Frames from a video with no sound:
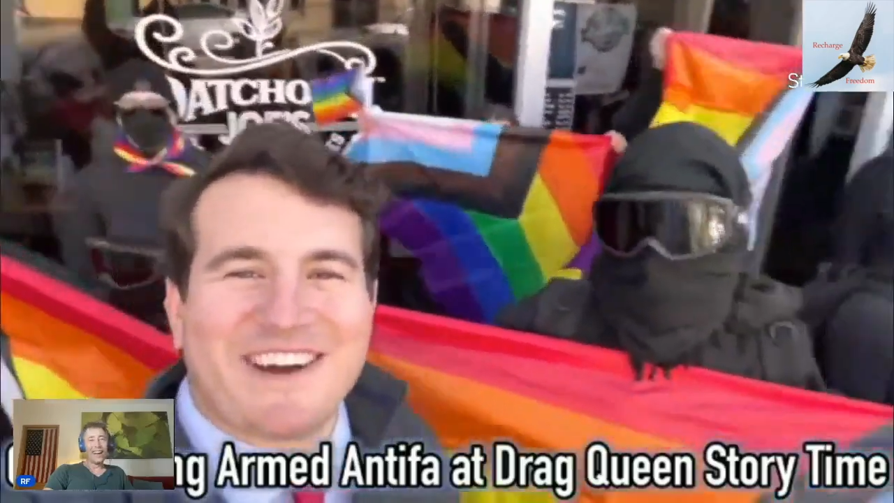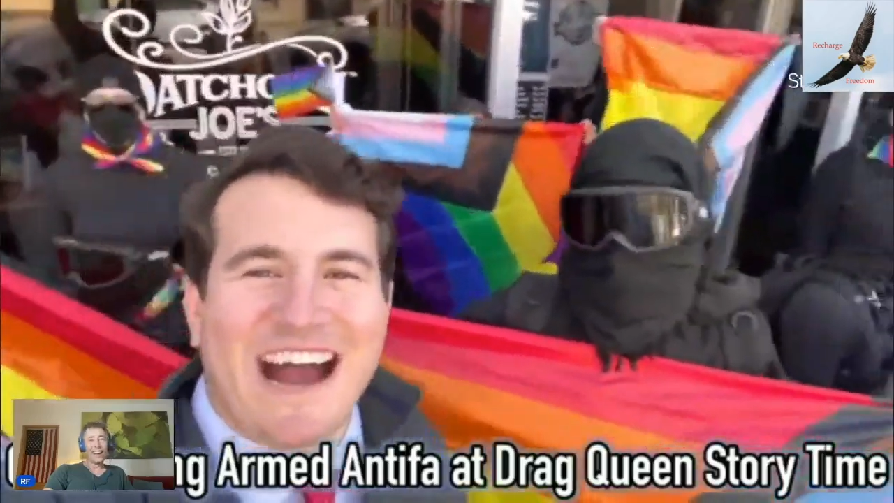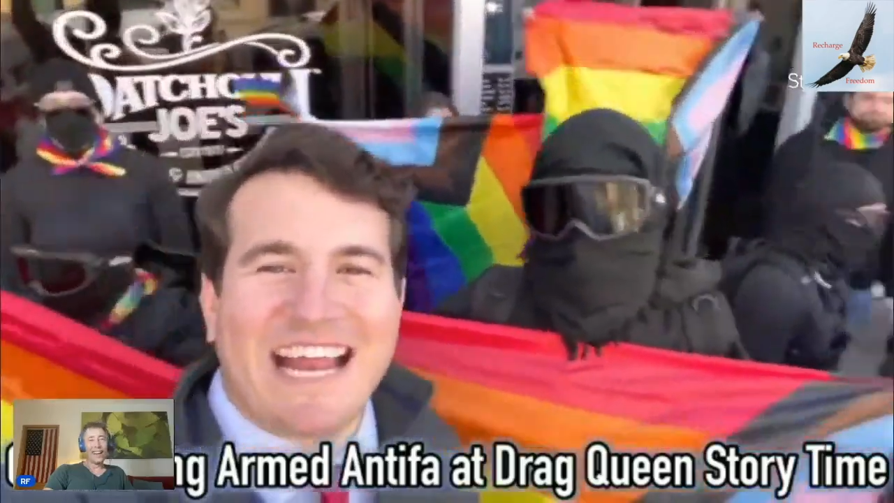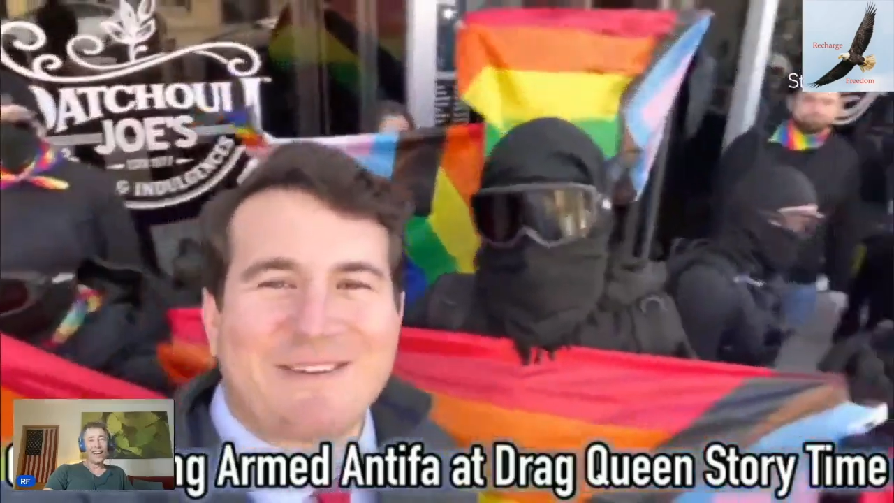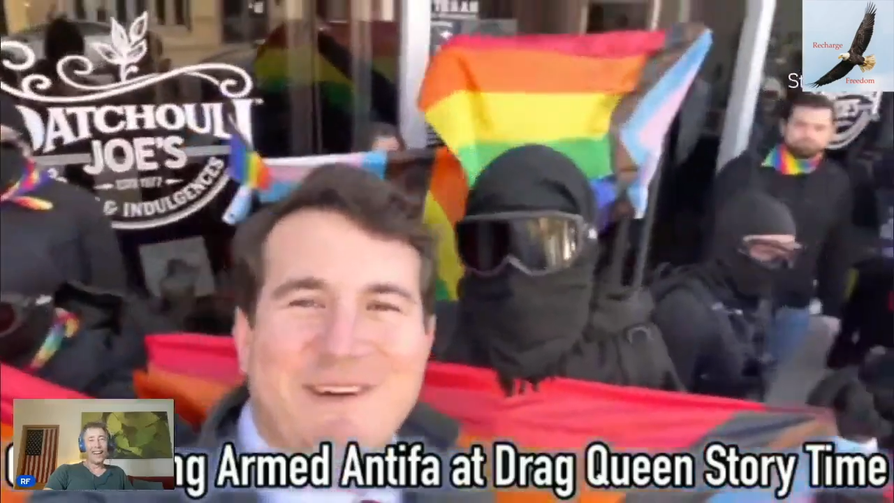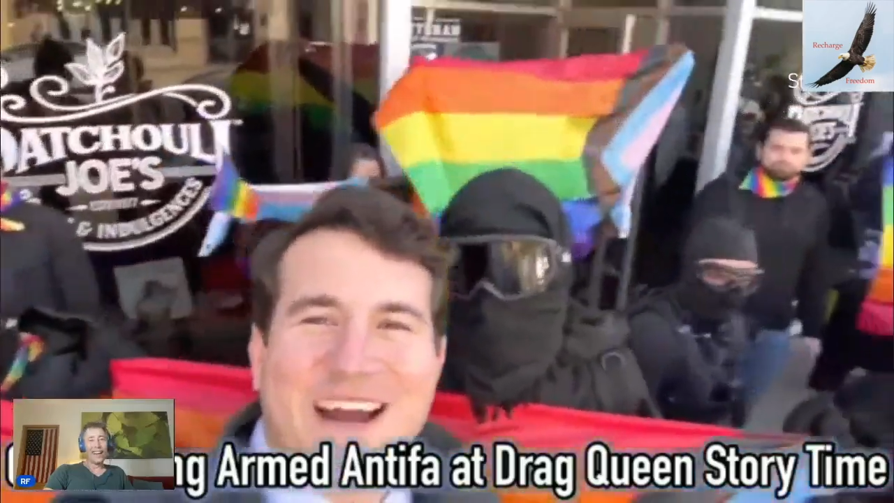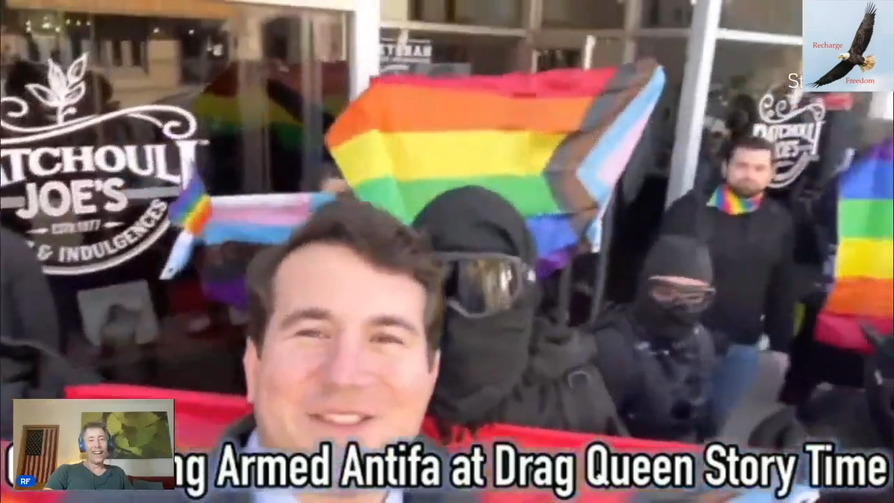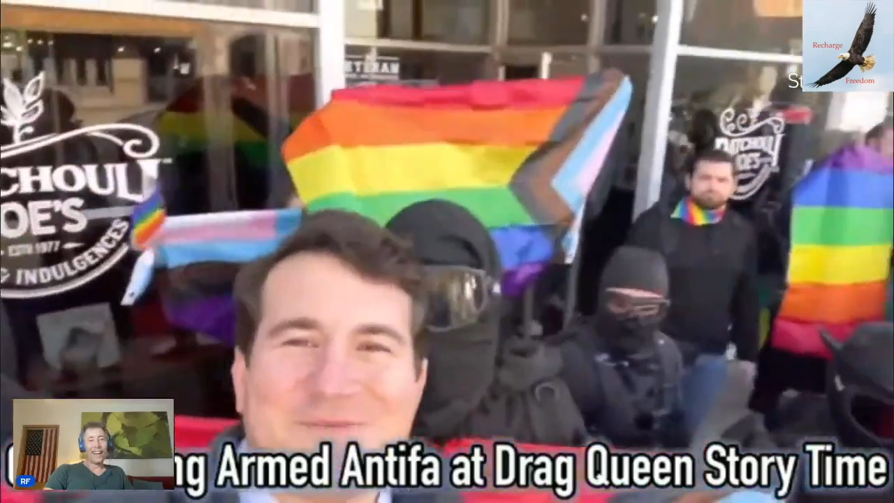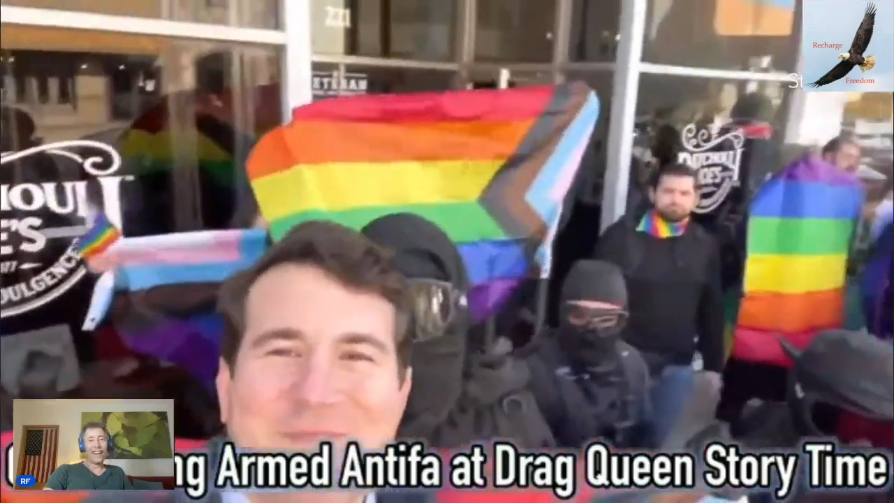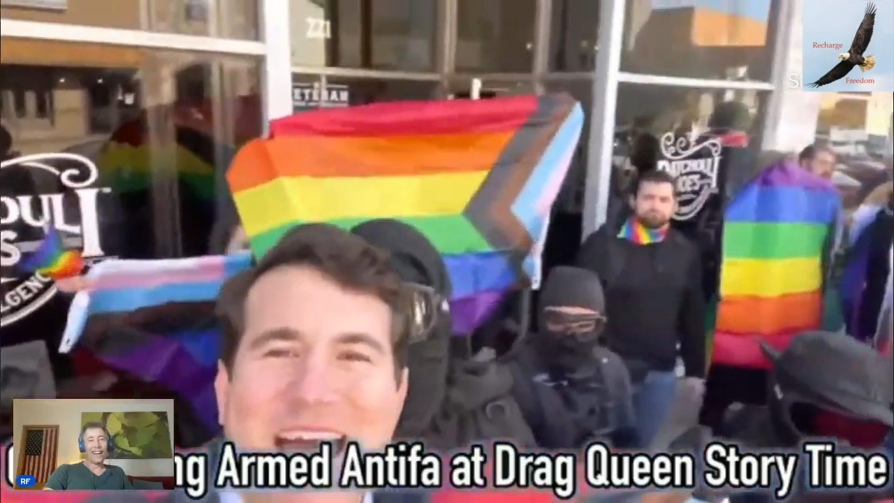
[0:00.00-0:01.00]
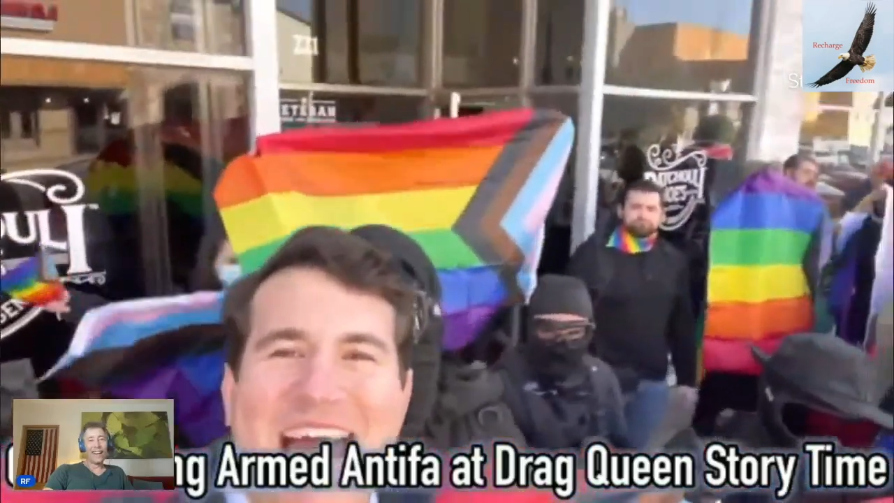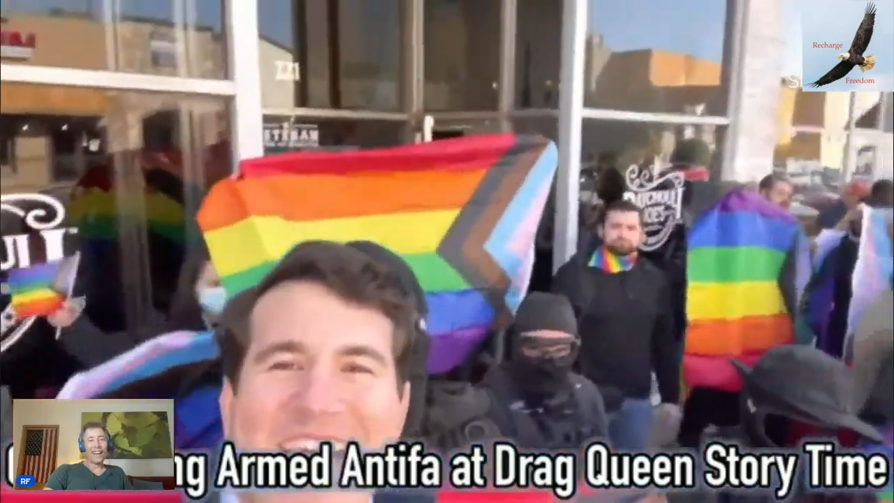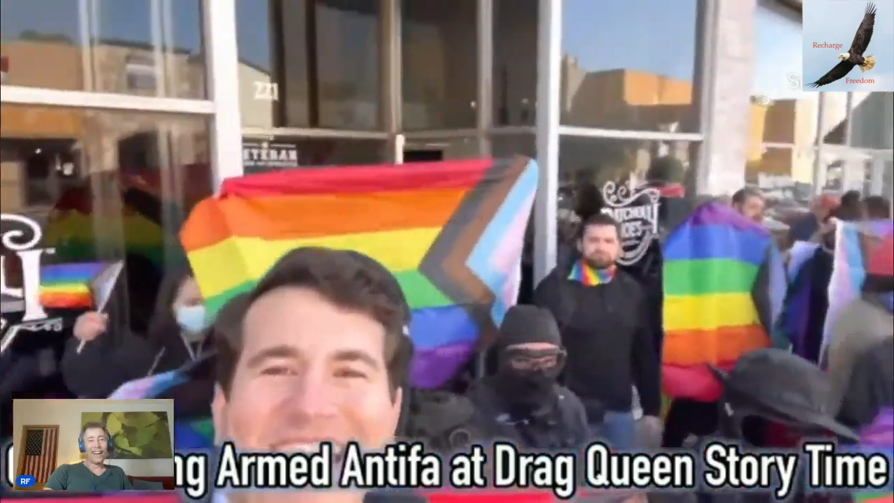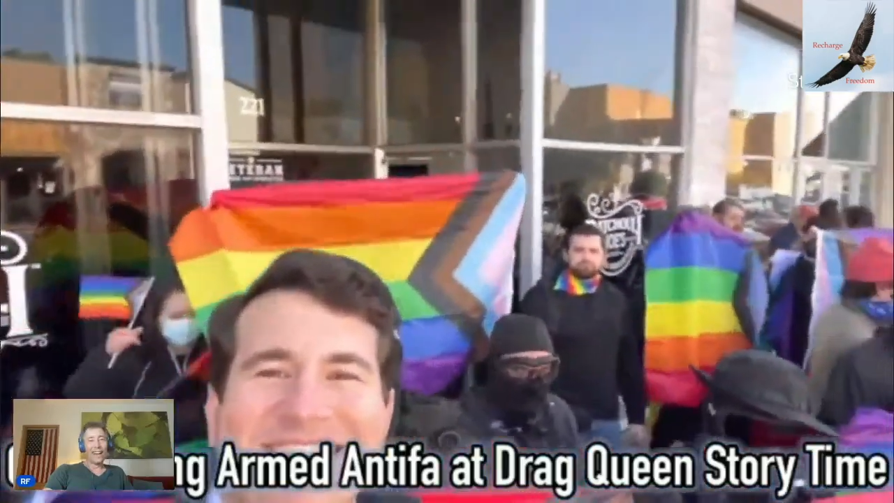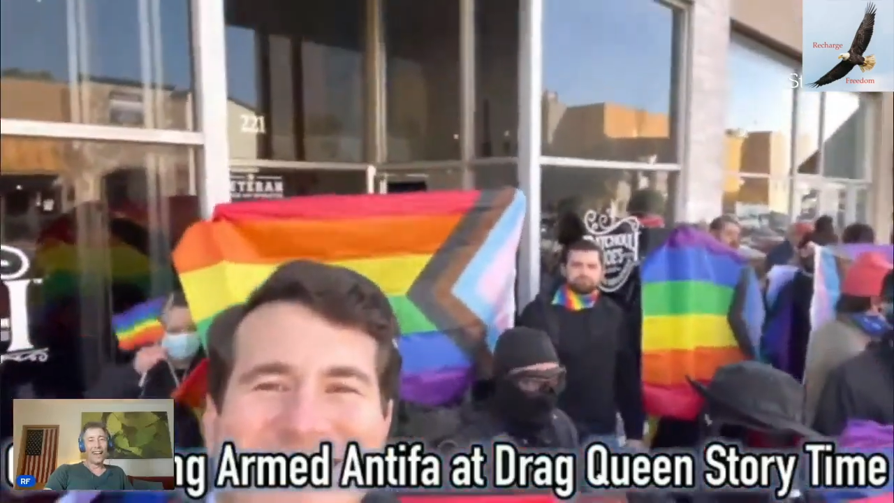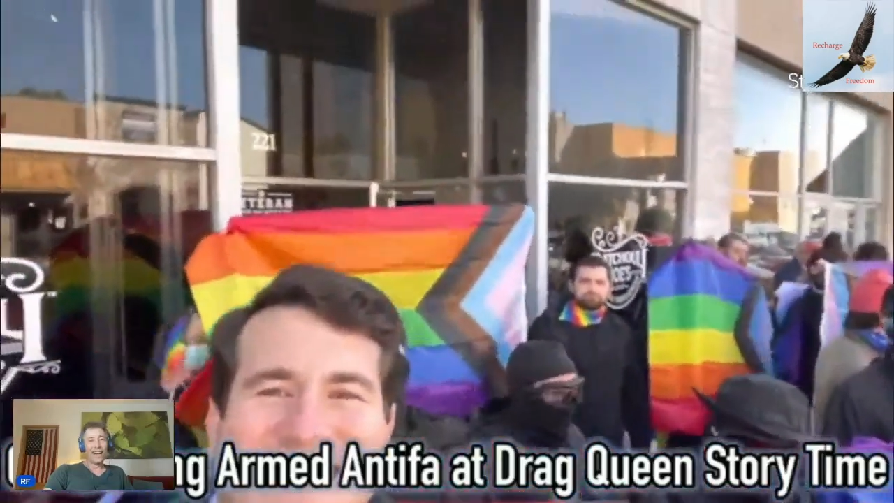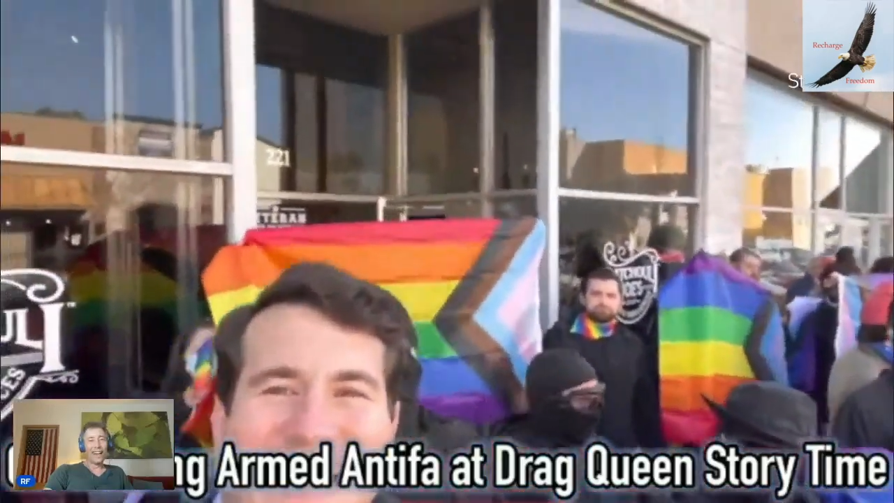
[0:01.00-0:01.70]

They're hiding behind their masks.